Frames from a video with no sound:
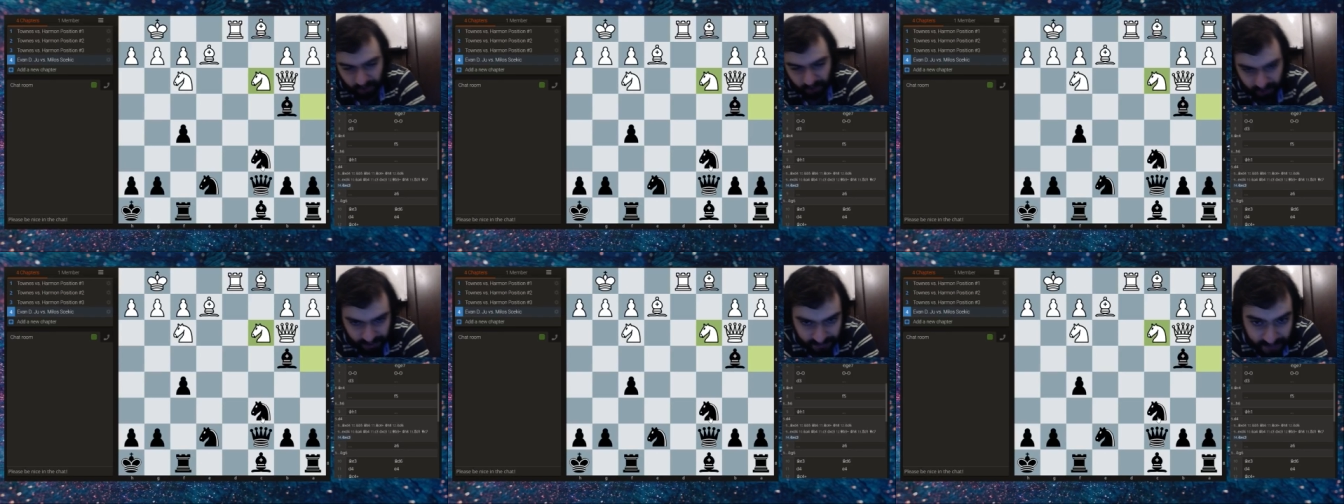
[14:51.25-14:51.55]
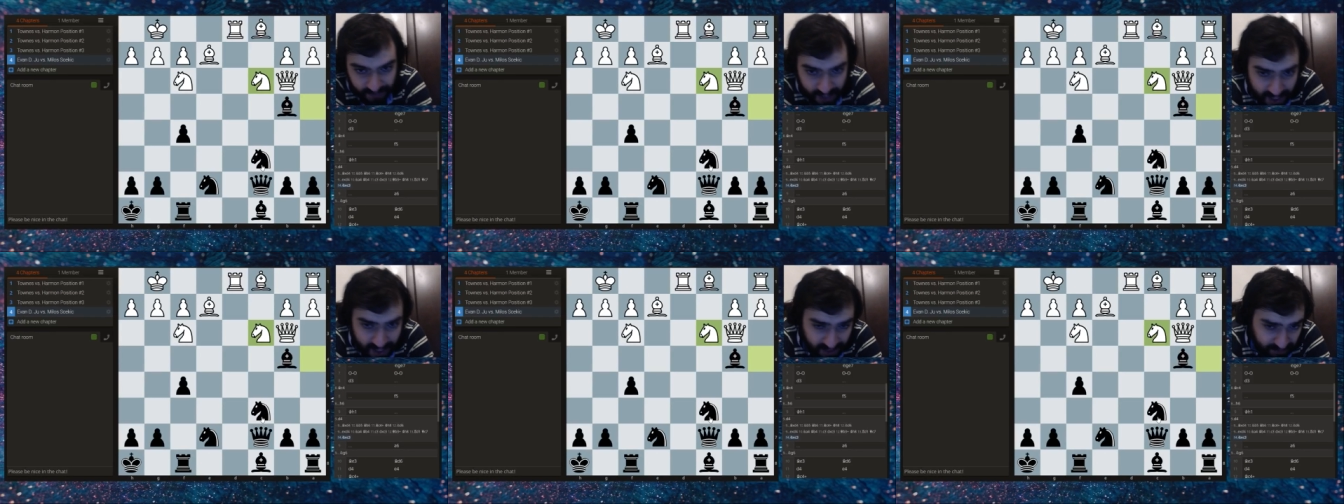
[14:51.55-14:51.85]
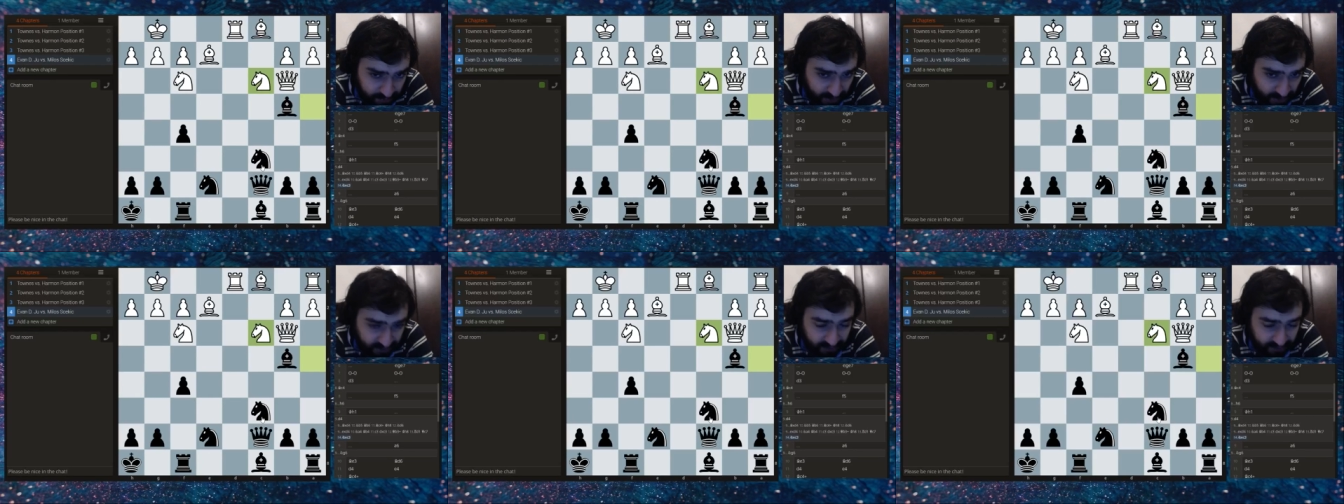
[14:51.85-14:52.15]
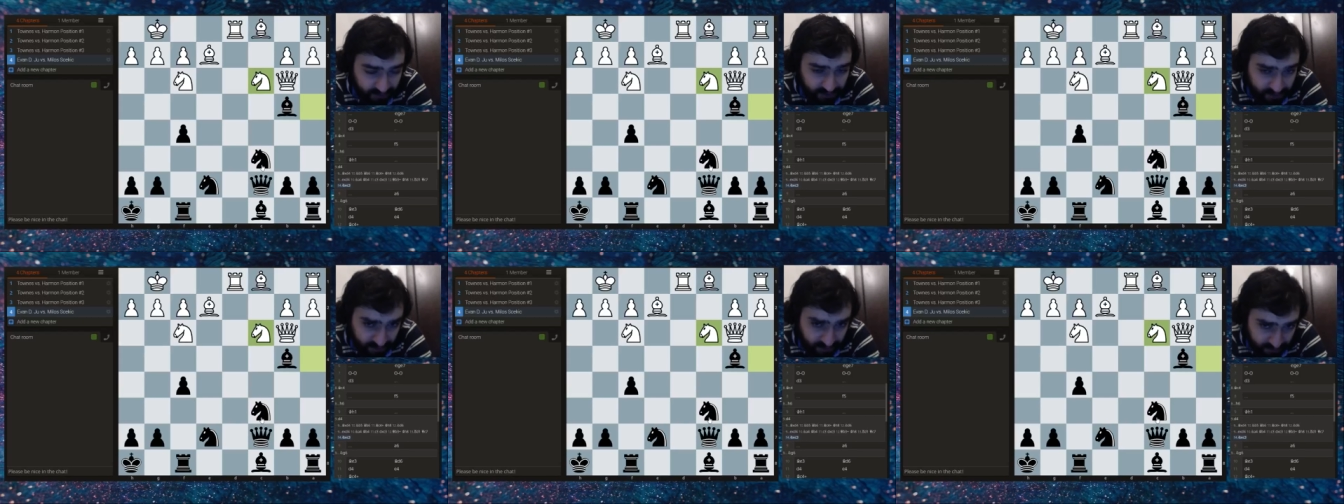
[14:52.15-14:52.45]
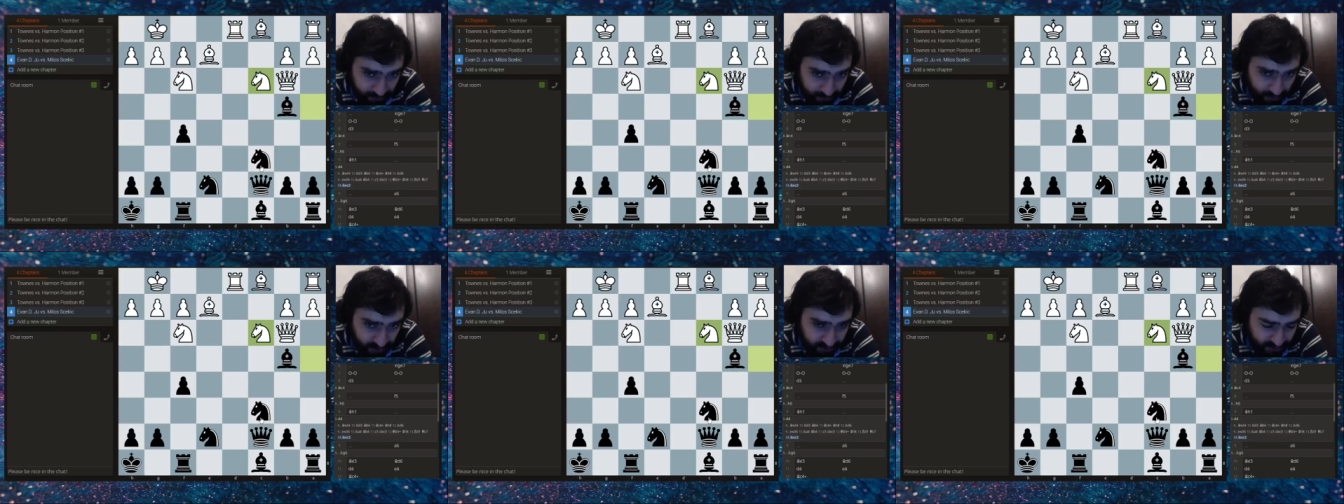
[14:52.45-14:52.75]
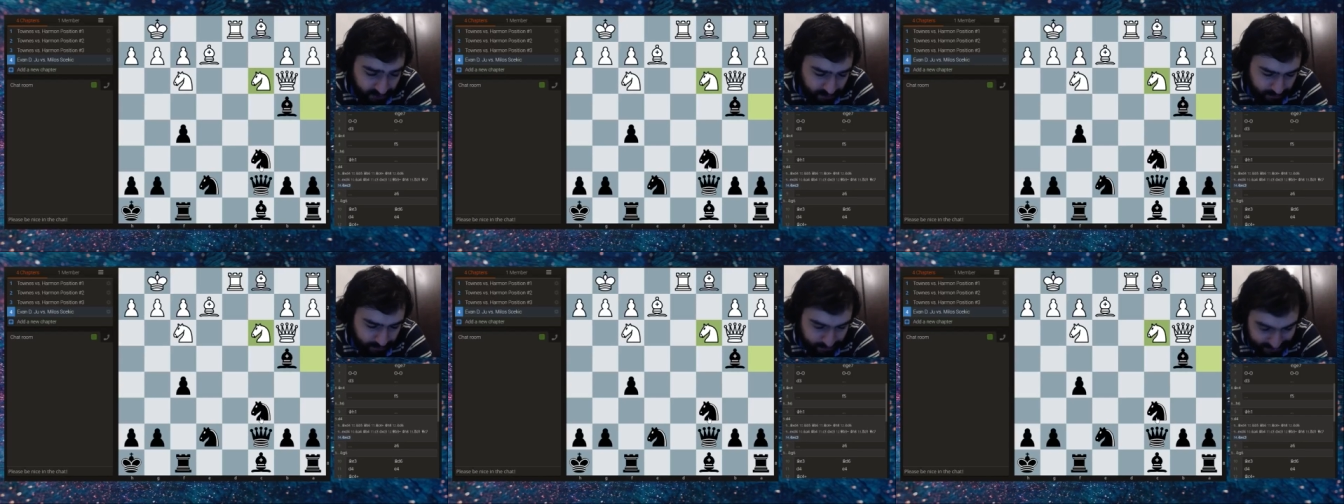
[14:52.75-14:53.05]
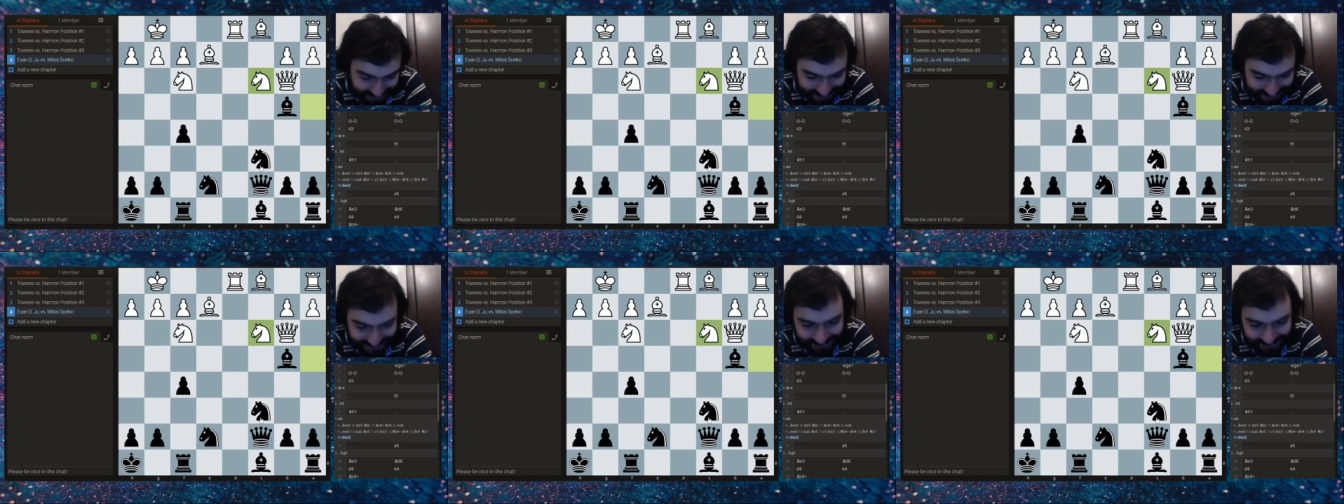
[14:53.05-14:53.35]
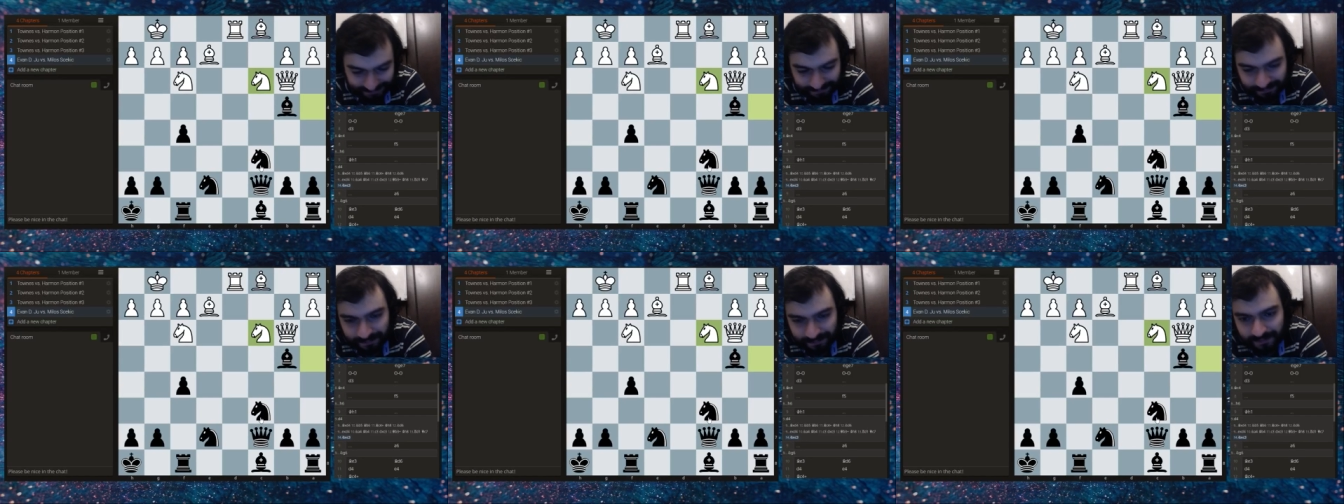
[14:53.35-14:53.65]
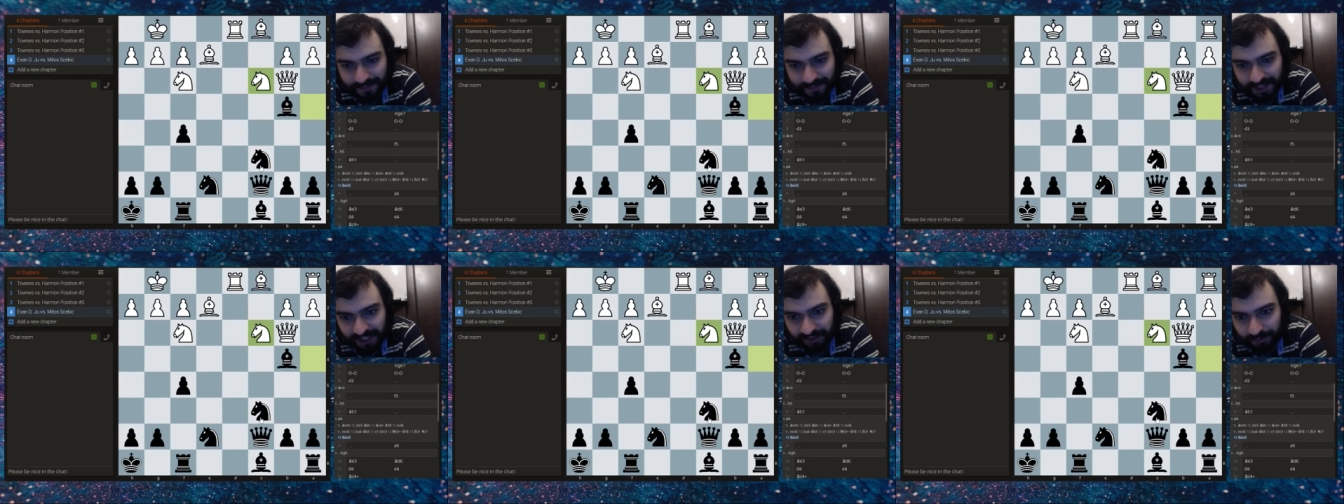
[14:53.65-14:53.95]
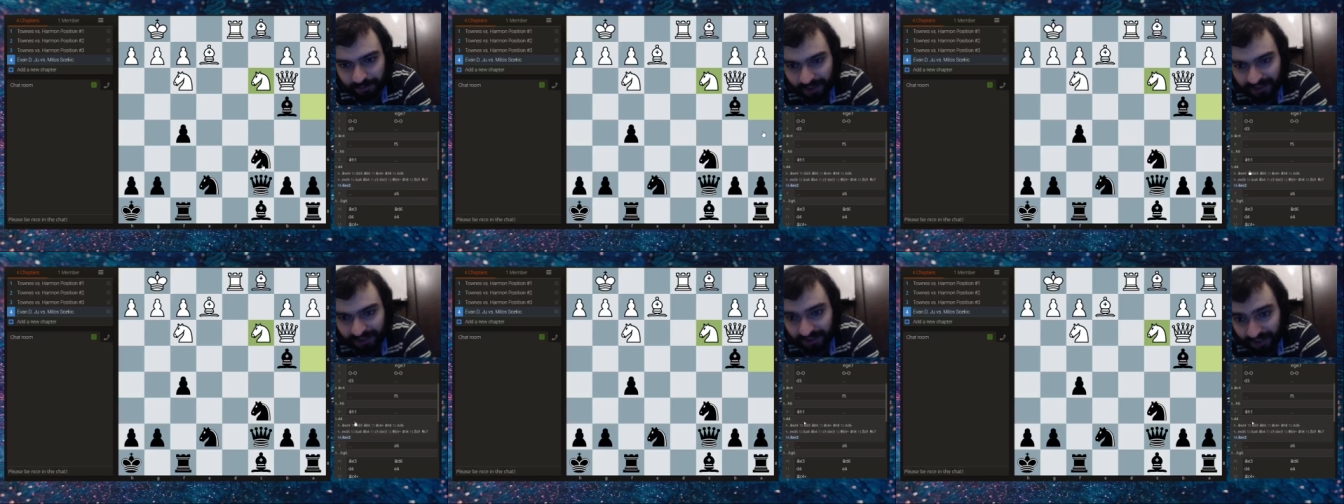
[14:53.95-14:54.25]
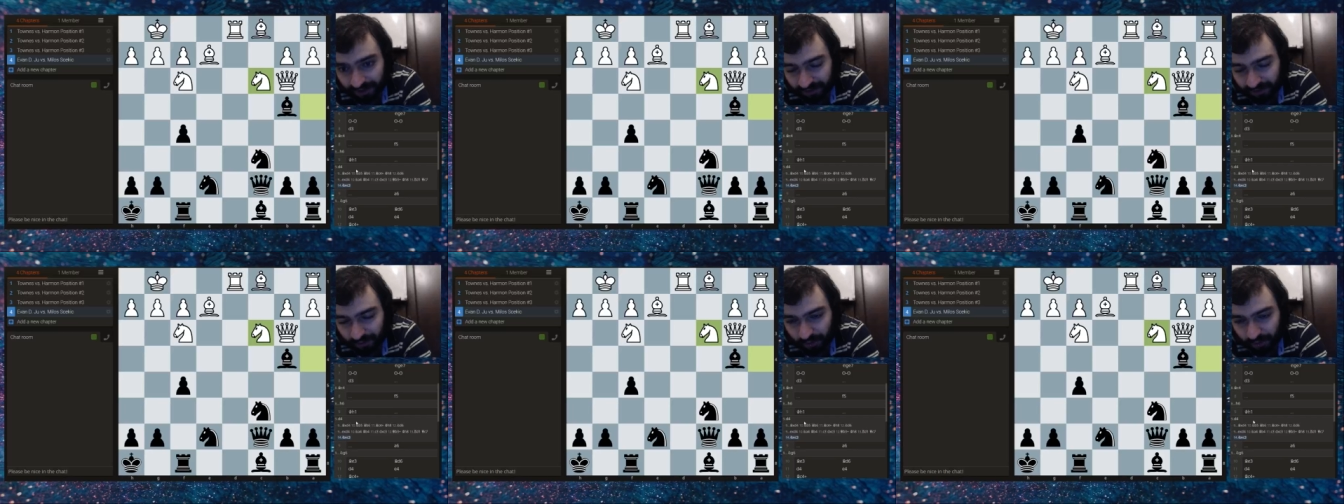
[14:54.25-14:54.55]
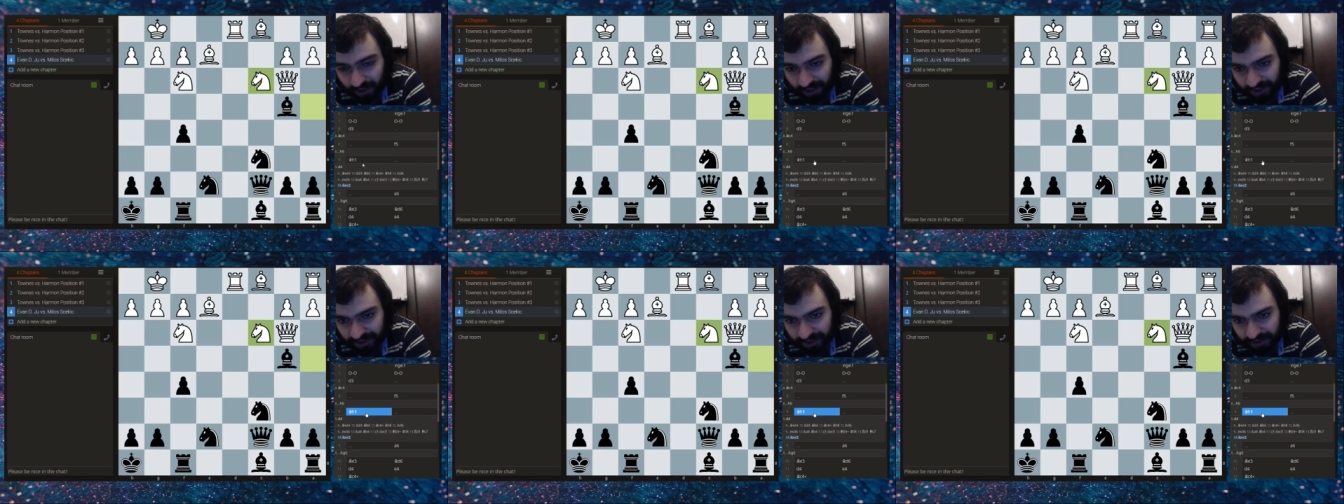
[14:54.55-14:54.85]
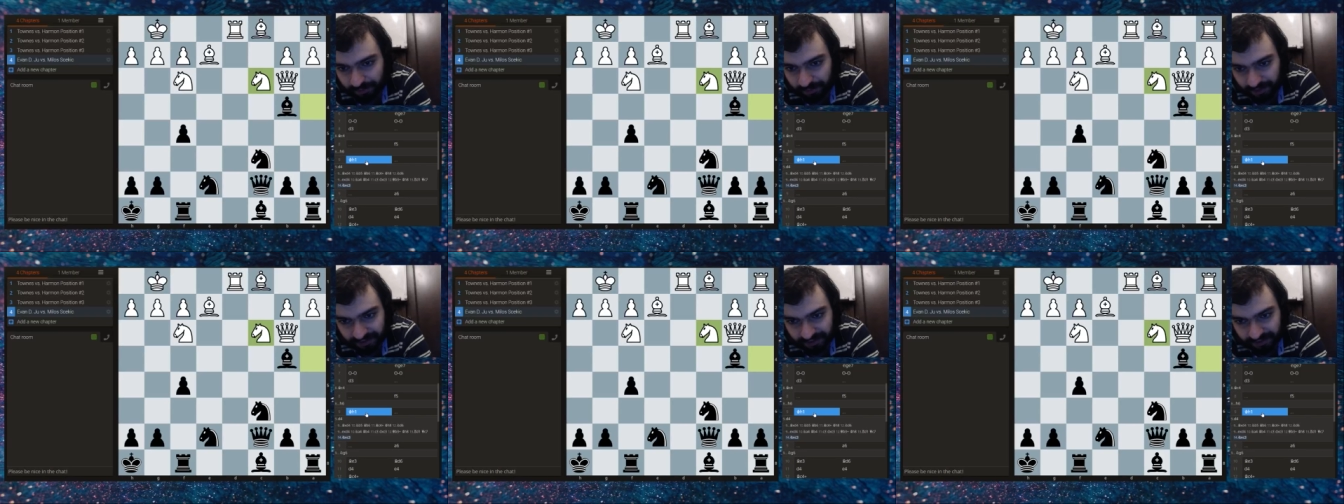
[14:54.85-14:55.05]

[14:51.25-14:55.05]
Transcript: is. It It might not look like it,